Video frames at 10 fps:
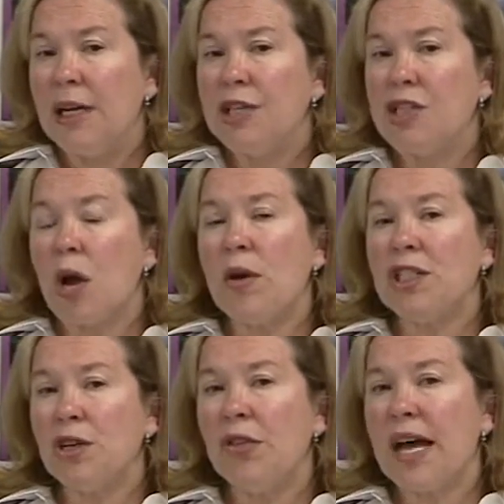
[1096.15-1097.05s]
So in
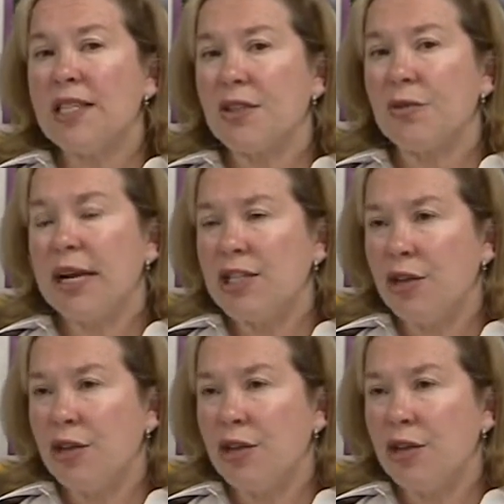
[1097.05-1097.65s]
2003,